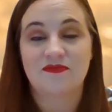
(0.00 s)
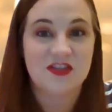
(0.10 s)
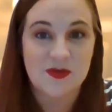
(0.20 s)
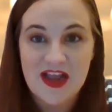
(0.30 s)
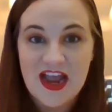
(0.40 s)

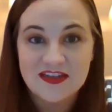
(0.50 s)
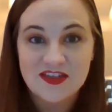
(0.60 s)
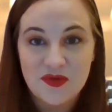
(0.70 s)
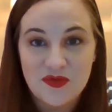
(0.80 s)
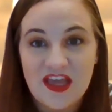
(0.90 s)
So I ask
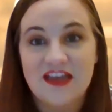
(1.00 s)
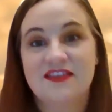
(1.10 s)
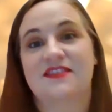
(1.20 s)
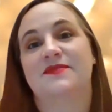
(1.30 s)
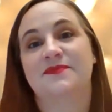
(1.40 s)
you
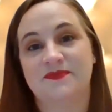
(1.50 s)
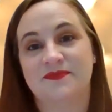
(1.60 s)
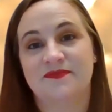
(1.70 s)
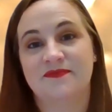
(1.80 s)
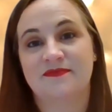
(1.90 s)
this:
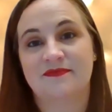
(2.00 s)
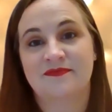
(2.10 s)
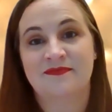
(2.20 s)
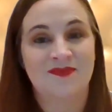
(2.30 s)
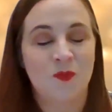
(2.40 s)

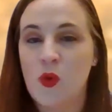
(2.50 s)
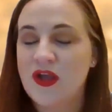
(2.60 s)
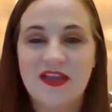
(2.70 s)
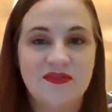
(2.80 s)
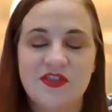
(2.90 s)
what
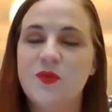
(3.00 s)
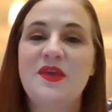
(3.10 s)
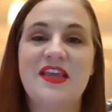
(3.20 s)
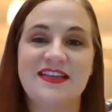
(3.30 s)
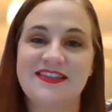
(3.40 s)
gives you
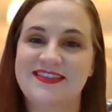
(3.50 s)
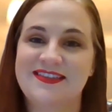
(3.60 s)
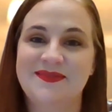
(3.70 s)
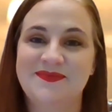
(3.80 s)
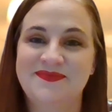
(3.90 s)
peace?
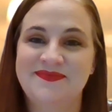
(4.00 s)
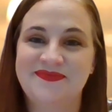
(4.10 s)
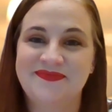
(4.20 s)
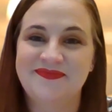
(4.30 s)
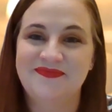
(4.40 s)

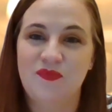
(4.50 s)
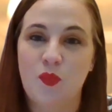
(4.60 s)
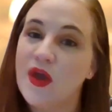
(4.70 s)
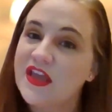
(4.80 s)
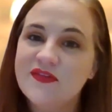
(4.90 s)

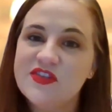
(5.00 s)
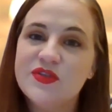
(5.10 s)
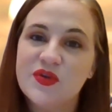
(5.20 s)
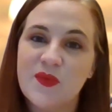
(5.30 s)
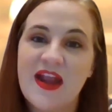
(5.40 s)
What gives you
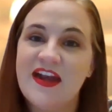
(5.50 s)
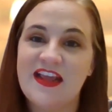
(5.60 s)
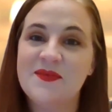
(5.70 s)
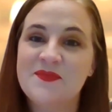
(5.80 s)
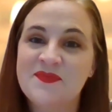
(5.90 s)

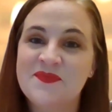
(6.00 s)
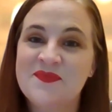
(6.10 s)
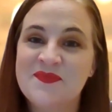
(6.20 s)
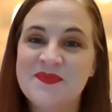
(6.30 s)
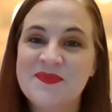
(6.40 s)
serenity?
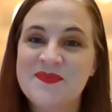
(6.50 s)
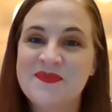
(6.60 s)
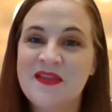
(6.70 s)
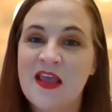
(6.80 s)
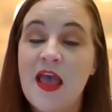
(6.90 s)

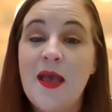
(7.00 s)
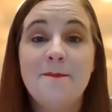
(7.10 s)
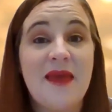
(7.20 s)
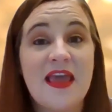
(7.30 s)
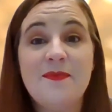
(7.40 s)

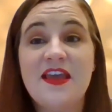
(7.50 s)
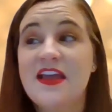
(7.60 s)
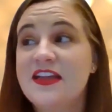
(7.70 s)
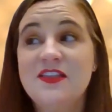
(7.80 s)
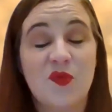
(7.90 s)
Maybe it
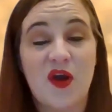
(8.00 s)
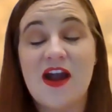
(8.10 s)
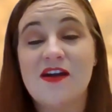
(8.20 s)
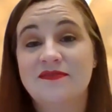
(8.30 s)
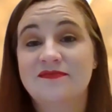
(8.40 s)
is
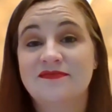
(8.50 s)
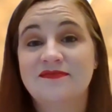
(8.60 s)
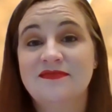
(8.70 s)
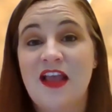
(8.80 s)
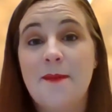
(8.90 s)
prayer.
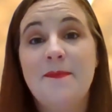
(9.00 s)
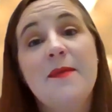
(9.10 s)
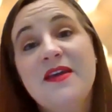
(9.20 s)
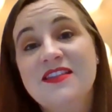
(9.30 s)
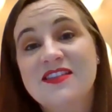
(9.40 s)

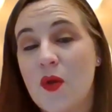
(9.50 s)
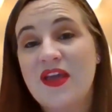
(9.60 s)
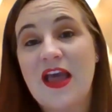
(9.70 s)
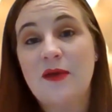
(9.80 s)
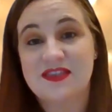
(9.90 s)
Maybe it's
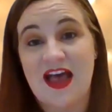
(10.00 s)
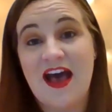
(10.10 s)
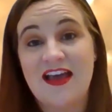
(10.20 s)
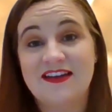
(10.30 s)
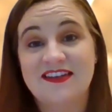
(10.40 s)
going
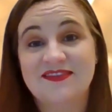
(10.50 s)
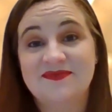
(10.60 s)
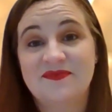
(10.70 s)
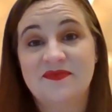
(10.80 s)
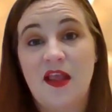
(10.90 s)
outside.
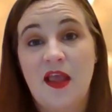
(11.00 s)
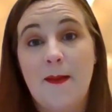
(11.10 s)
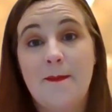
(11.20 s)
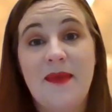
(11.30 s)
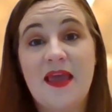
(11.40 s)

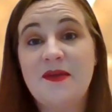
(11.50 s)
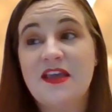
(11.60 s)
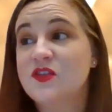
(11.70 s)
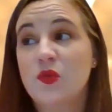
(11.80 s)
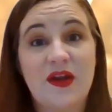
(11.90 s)
Maybe
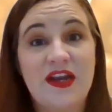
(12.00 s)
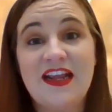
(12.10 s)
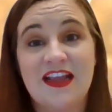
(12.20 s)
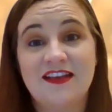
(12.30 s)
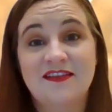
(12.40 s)
it's
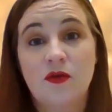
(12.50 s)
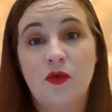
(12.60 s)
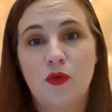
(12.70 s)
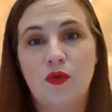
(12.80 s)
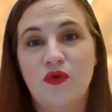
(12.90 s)
reading
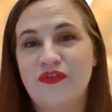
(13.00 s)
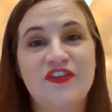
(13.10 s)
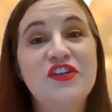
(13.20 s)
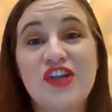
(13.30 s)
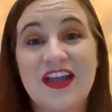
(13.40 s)
or
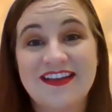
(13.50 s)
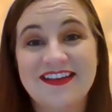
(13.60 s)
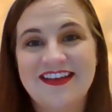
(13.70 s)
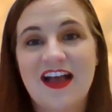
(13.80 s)
fishing.